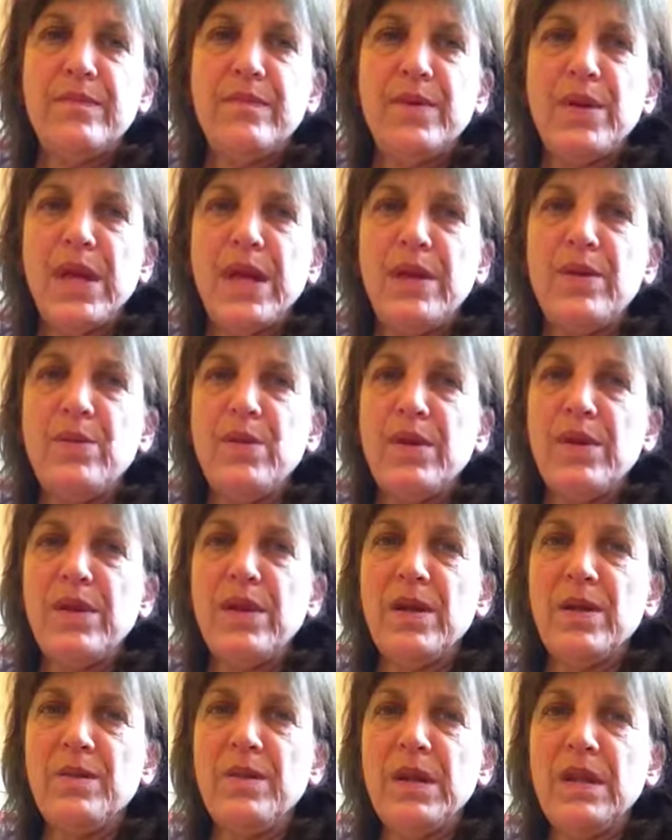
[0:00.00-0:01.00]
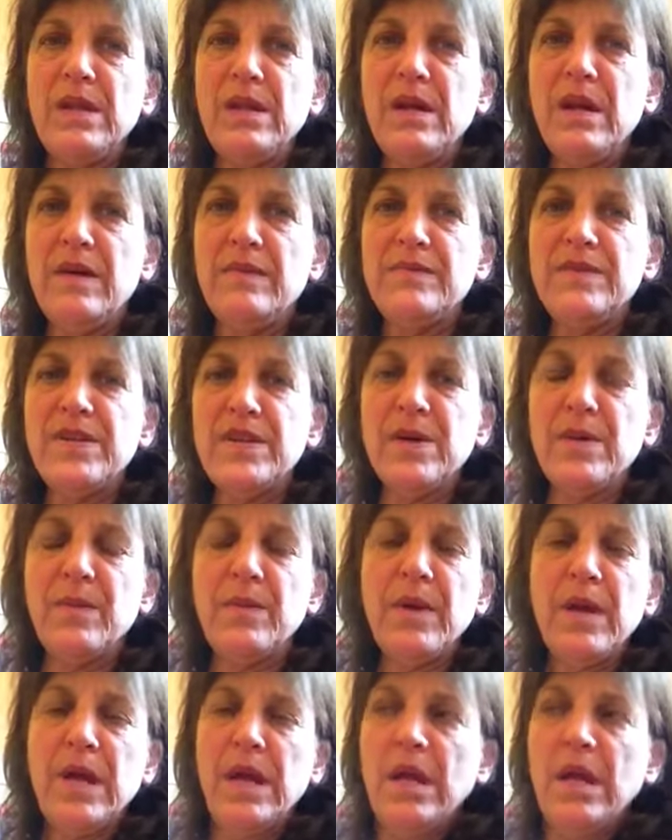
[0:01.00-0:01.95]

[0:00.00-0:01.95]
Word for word: played with him. He loved him.